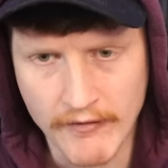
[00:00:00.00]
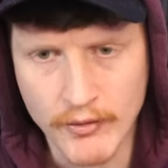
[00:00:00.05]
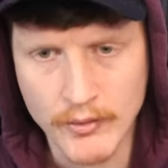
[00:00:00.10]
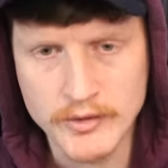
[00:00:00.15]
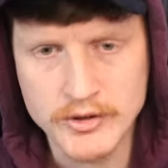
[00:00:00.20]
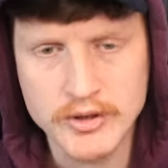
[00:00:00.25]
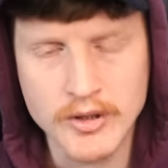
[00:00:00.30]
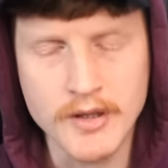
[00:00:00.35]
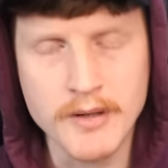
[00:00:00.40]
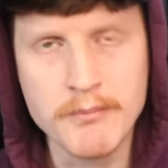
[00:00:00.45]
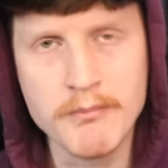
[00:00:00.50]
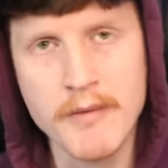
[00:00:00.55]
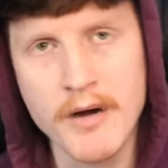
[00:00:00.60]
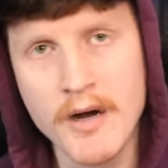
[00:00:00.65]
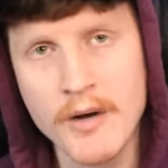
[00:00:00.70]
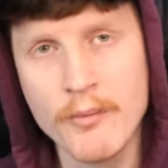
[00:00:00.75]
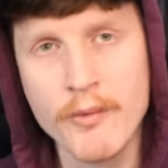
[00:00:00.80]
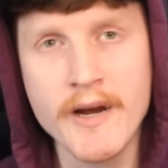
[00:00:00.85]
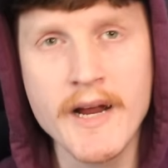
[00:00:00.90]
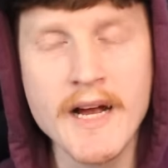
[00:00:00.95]
If you enjoyed
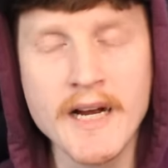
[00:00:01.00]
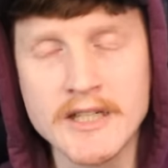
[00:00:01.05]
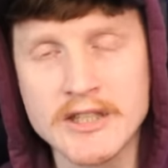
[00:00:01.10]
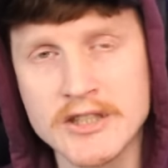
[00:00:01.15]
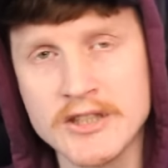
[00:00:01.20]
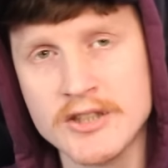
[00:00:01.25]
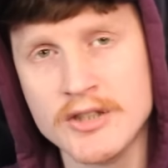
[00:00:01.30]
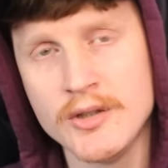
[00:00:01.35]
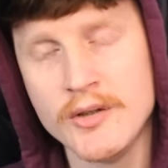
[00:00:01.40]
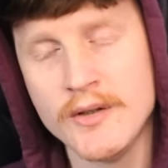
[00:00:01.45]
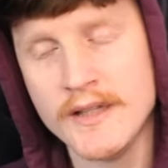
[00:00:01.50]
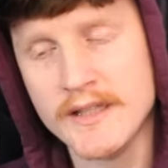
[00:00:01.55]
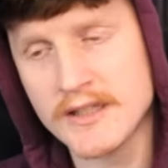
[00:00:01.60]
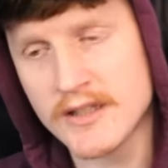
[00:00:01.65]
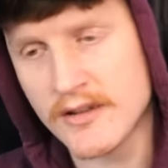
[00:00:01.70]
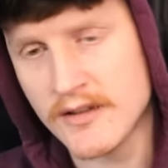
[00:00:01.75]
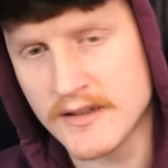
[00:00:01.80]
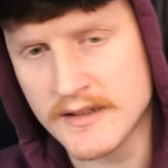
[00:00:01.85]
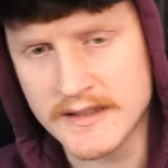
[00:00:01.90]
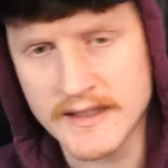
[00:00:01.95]
my reaction to this
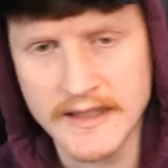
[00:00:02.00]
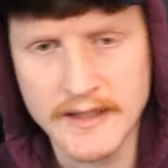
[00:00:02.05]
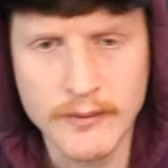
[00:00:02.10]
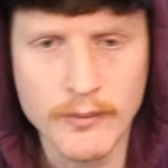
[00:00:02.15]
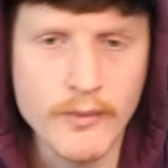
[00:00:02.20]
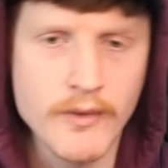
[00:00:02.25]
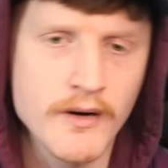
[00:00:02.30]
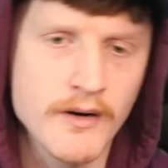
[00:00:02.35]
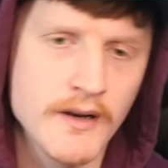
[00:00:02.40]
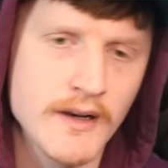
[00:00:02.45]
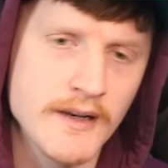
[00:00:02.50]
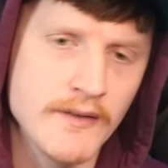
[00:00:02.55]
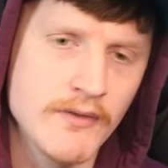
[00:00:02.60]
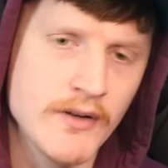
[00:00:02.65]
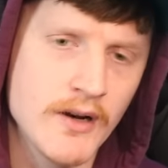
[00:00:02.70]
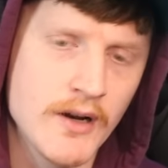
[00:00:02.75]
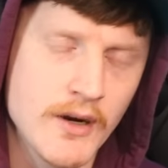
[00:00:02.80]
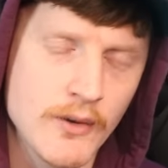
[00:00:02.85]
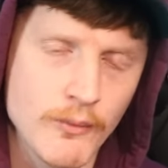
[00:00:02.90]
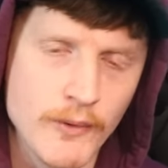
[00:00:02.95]
content, then why not leave
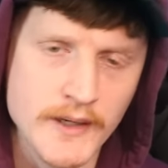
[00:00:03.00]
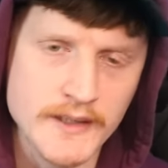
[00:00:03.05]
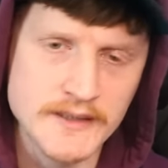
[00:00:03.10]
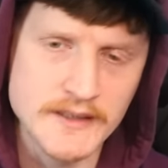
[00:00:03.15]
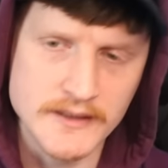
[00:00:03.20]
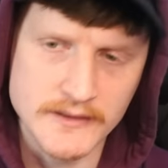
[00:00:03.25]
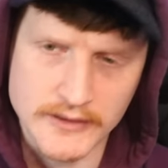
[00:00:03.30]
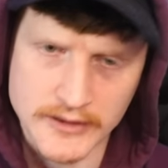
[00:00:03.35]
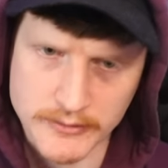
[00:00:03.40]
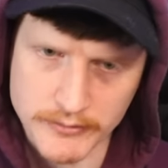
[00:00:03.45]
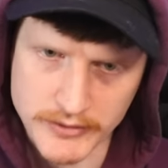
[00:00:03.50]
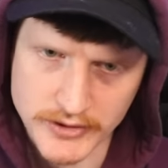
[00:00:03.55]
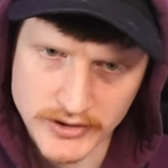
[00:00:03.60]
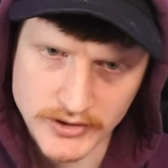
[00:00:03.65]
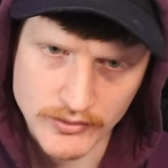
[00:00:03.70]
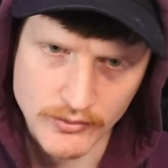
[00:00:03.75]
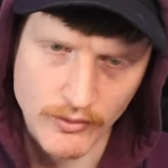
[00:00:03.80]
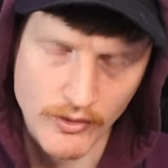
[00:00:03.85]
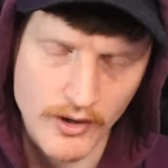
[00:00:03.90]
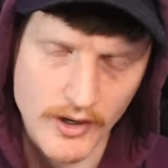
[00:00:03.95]
a like rating and
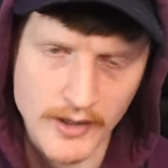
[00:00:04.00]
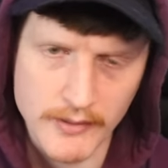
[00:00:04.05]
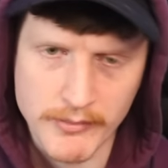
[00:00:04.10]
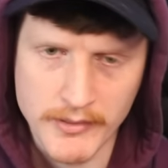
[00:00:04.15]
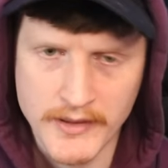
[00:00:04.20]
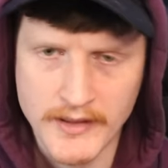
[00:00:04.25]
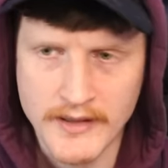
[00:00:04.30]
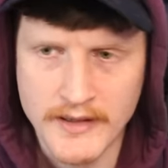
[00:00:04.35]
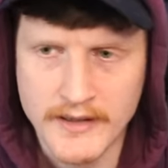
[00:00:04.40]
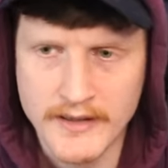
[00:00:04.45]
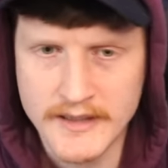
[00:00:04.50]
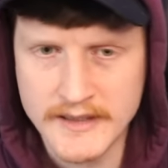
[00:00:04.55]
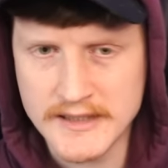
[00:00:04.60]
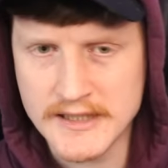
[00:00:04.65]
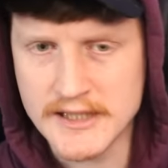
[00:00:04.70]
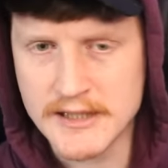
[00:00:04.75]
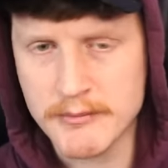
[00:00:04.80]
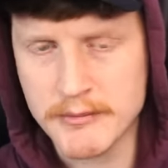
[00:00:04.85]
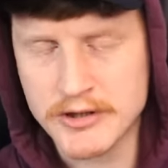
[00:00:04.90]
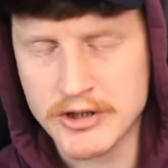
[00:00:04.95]
subscribe?
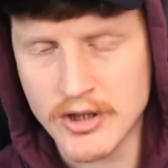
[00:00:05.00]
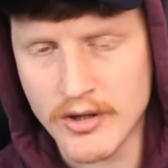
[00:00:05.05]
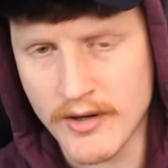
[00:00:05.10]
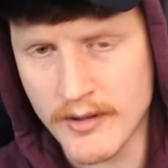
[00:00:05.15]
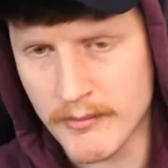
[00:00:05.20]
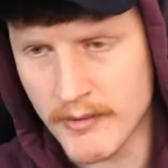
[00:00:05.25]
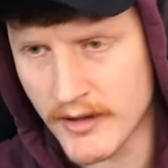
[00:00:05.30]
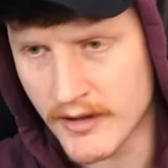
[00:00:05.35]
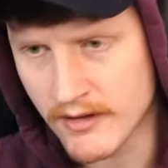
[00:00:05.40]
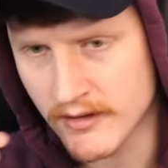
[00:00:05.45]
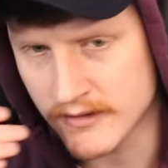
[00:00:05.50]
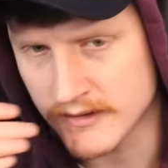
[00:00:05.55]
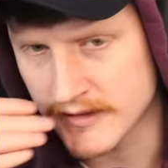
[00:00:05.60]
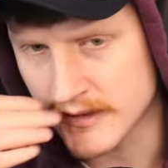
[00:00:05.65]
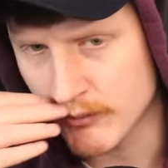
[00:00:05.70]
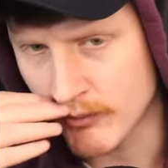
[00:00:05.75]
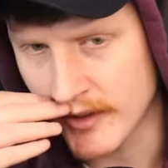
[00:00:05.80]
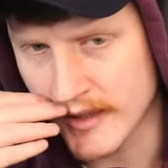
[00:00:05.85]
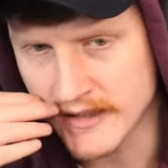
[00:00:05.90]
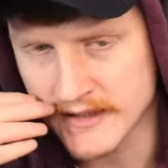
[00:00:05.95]
This is the majority of my
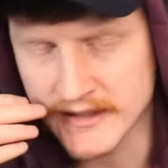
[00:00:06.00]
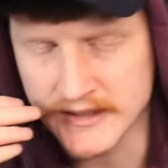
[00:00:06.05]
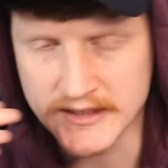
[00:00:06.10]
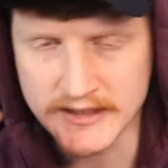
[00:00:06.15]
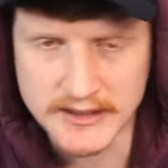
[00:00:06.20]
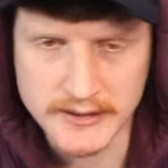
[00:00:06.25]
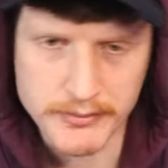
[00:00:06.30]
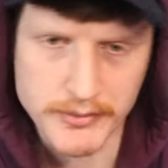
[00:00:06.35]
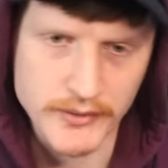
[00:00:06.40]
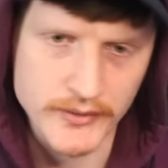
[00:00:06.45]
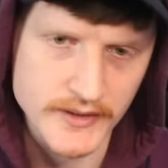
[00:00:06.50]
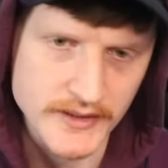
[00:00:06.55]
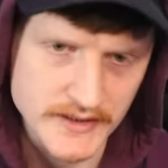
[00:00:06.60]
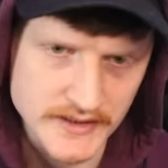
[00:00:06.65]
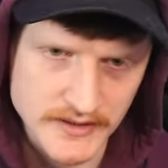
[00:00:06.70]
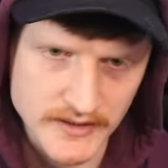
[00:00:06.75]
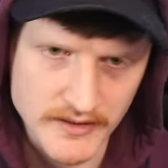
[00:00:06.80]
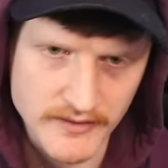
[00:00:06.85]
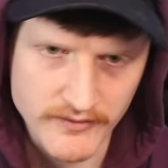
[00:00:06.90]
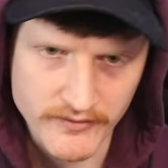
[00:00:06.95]
content reacting to spooky
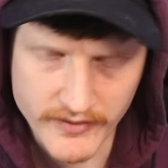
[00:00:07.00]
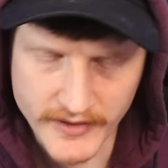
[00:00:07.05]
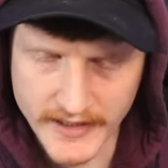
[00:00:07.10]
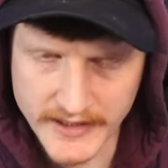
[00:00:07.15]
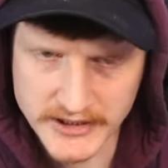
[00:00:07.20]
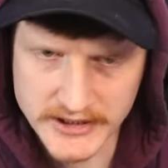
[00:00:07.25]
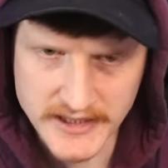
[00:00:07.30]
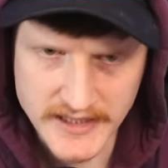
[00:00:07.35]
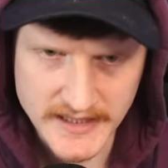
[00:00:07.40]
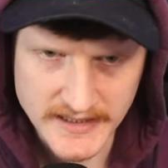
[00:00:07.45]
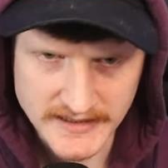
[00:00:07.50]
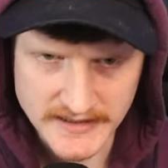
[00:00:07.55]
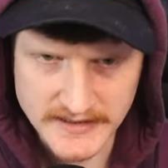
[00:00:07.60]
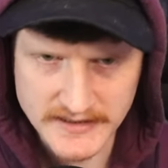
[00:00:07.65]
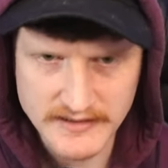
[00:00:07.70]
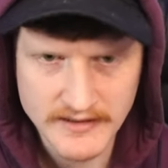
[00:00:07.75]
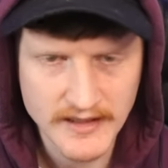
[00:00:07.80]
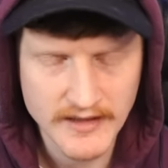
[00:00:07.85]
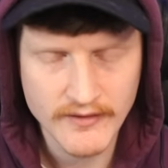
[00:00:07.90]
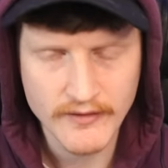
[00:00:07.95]
stuff,
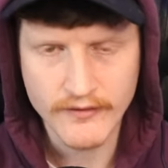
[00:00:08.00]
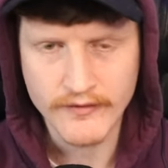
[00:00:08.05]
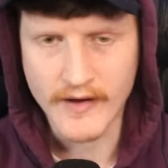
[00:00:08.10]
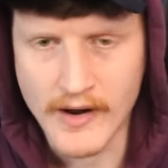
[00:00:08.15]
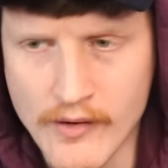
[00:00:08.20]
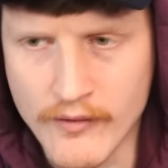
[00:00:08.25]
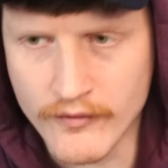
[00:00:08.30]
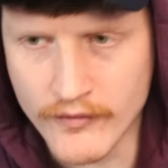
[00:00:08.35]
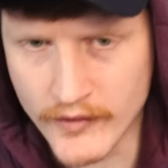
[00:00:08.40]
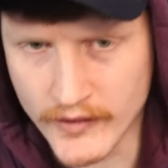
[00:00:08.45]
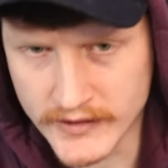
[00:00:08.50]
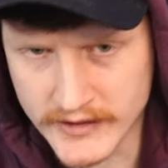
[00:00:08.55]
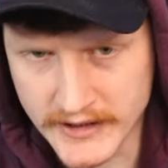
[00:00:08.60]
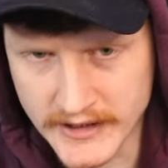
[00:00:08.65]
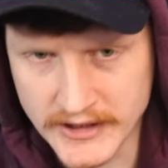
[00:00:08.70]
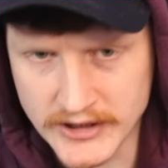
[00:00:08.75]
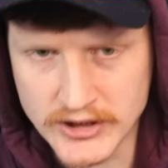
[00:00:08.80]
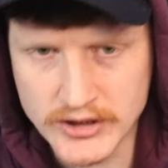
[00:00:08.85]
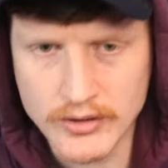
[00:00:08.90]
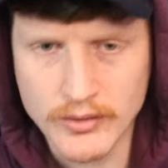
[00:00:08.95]
VHS, found
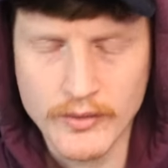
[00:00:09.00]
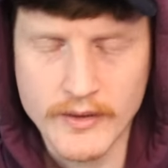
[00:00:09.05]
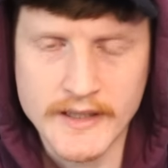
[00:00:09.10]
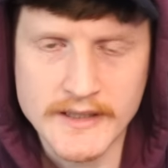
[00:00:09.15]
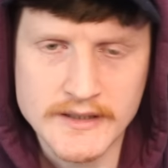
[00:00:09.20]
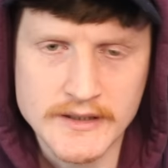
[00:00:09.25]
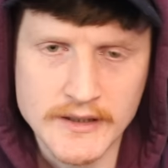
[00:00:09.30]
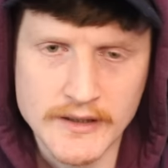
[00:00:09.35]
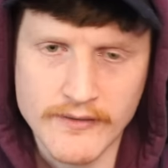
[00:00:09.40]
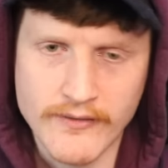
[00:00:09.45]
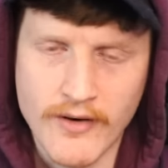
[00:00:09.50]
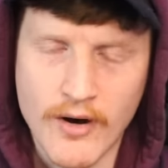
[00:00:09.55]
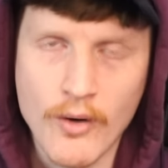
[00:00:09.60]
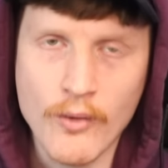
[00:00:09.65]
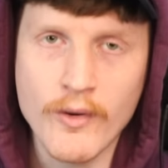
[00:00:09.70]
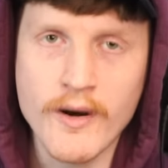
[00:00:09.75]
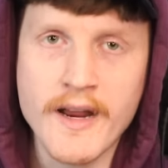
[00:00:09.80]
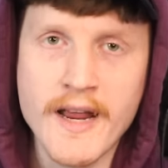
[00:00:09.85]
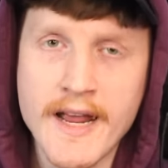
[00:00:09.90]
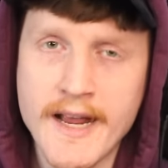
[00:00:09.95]
footage, all that stuff, horror